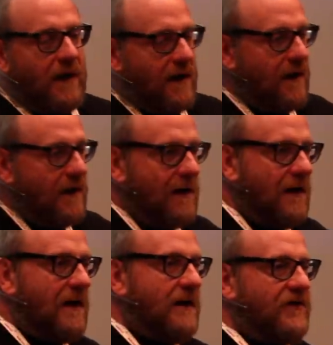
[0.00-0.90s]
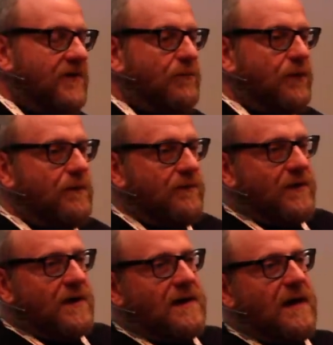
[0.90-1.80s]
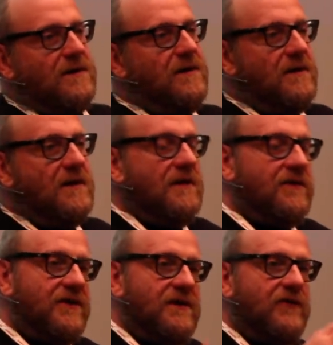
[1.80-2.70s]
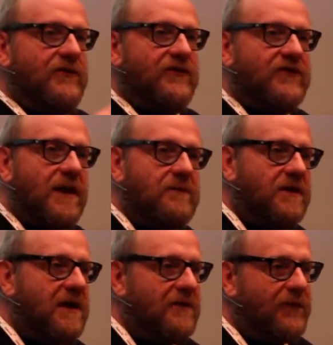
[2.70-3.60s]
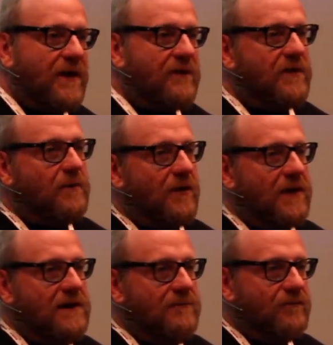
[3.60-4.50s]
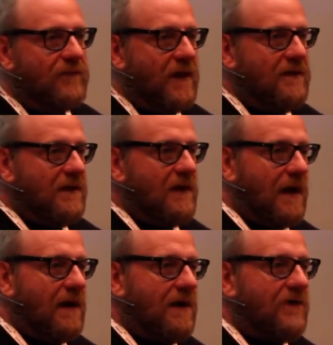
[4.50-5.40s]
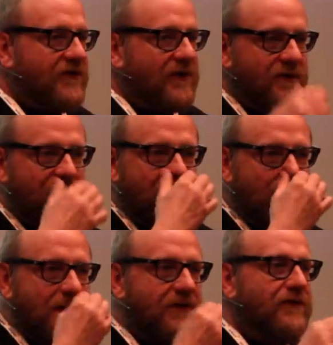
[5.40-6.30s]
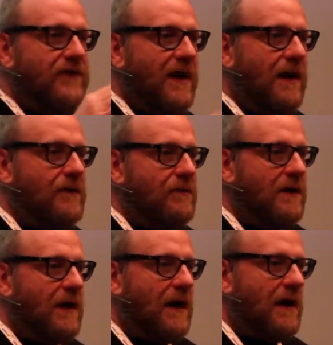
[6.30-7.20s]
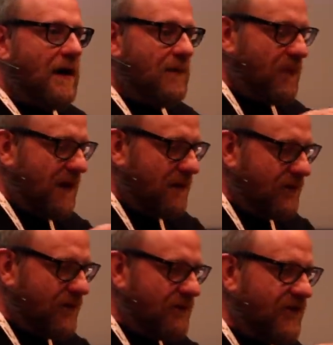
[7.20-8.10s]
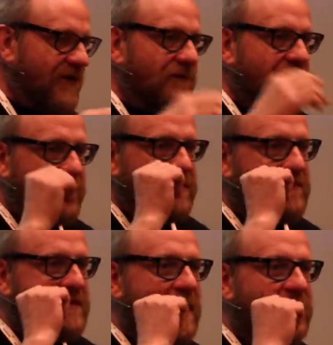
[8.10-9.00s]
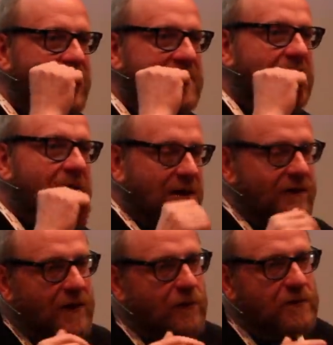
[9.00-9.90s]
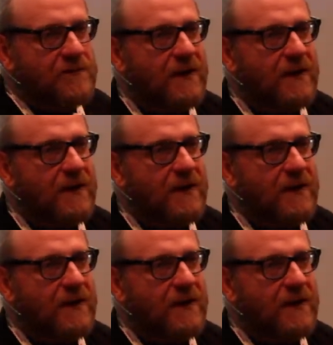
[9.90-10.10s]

uh, it's important, again, to use the same kit for everybody uh, so as you at least know uh, about the results that you're getting, that all the